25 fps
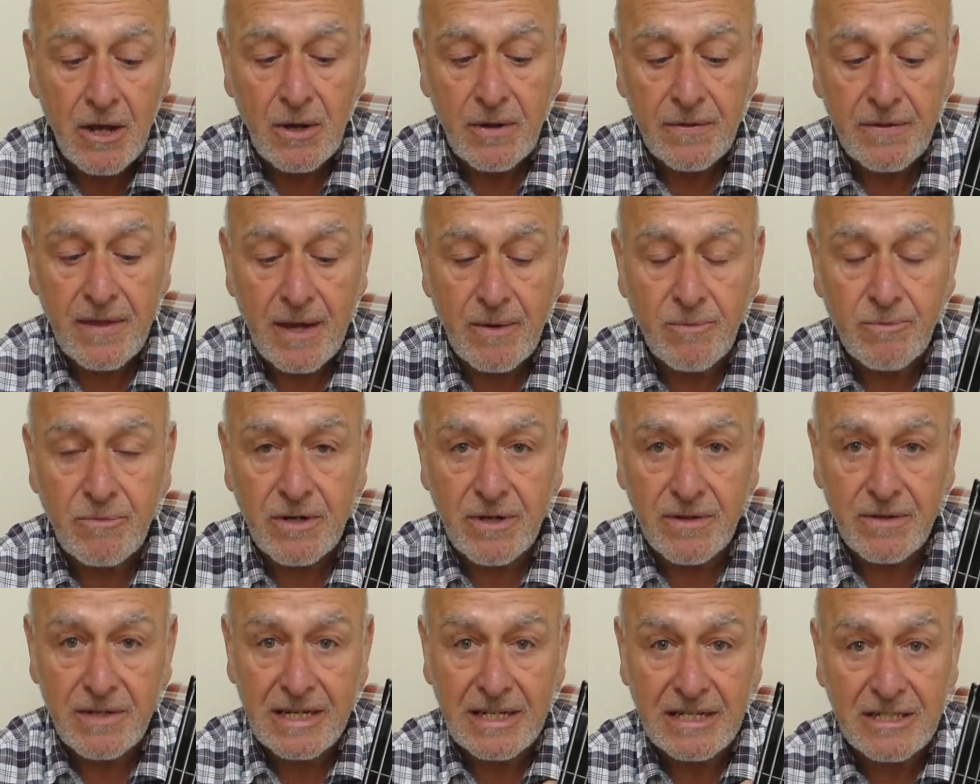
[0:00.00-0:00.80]
then one
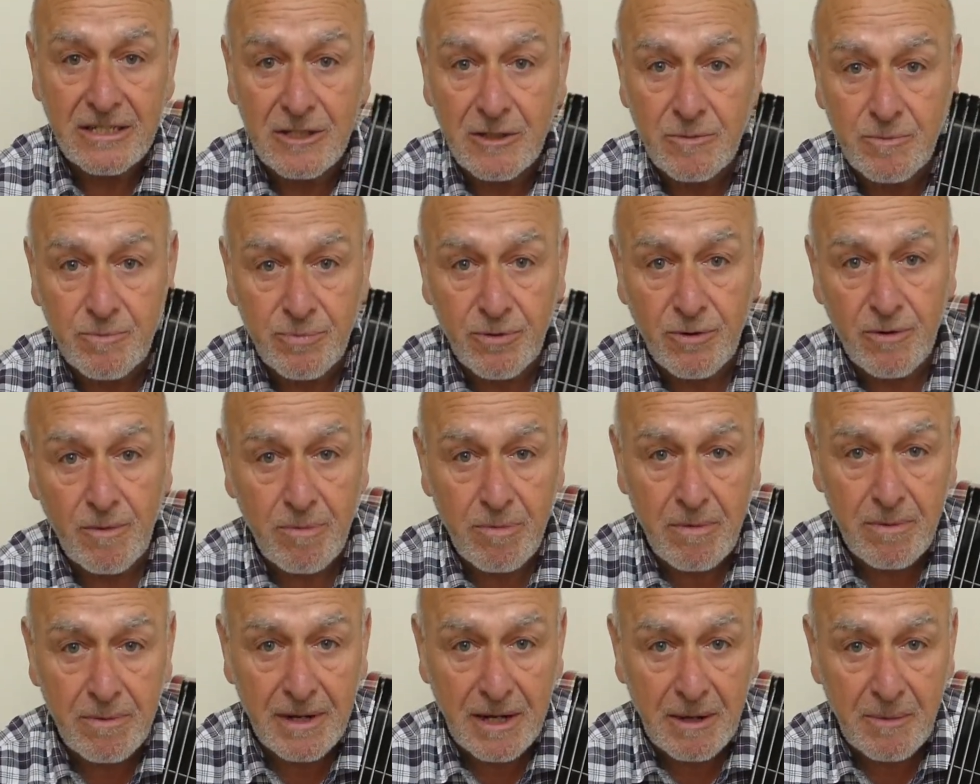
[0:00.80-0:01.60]
of these is
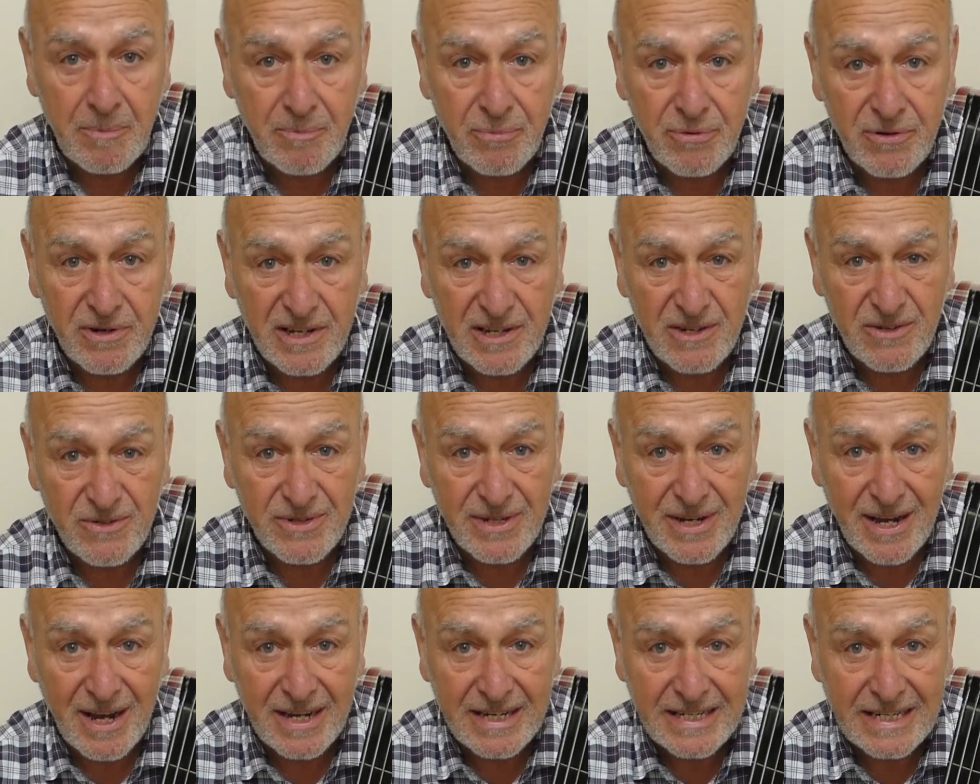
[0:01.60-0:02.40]
probably a pretty good
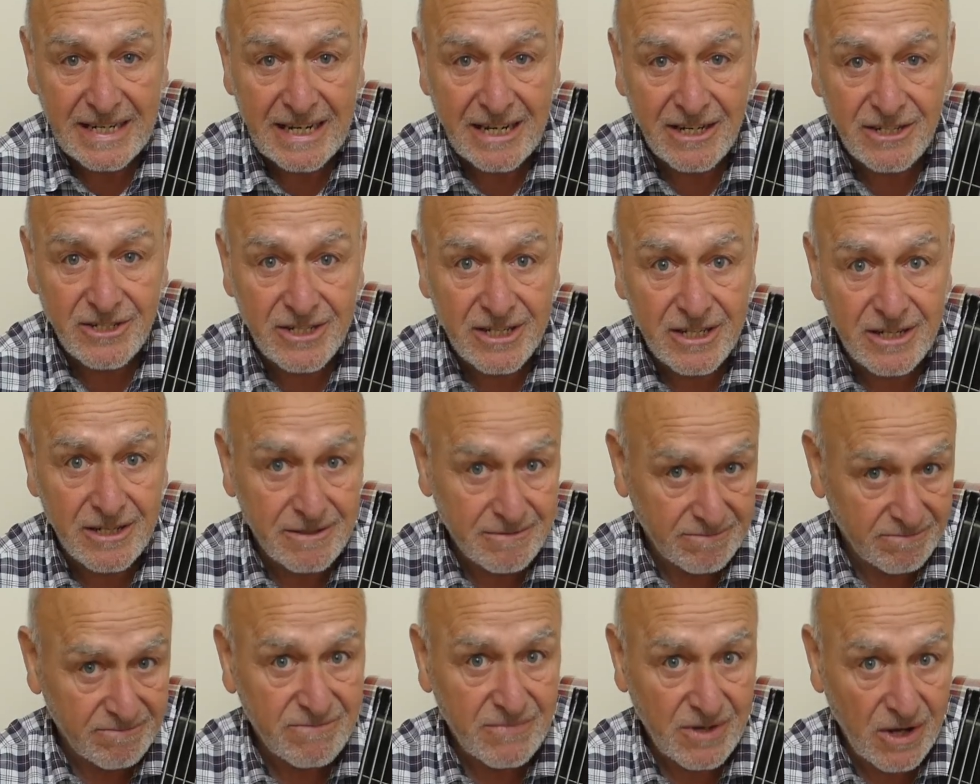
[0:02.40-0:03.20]
idea to
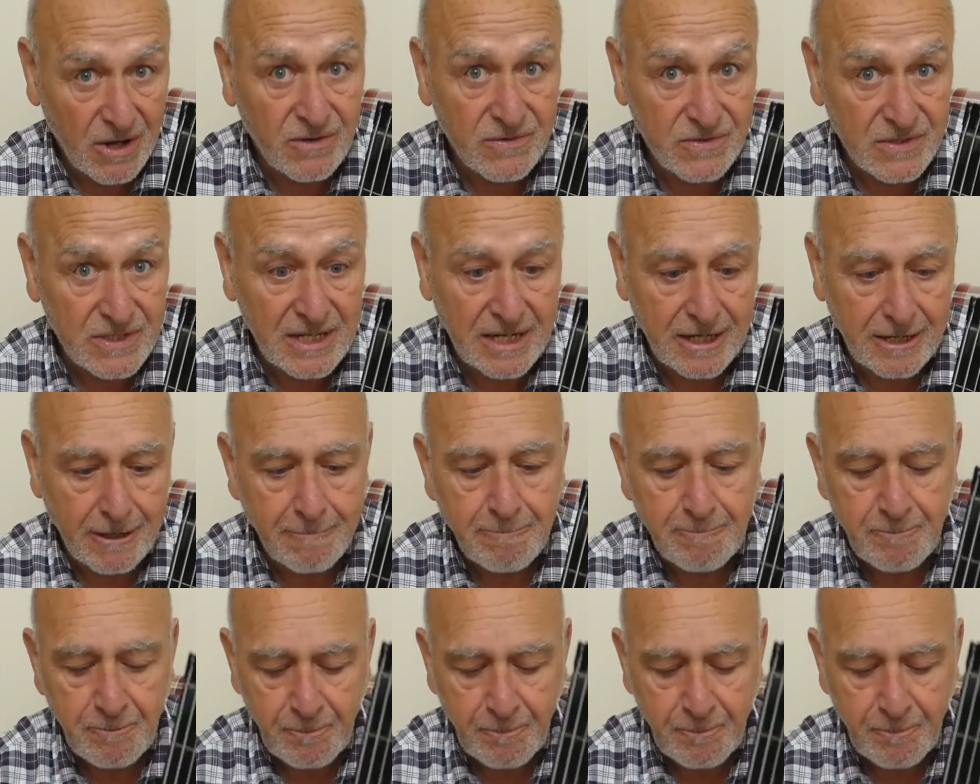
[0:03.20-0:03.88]
consider.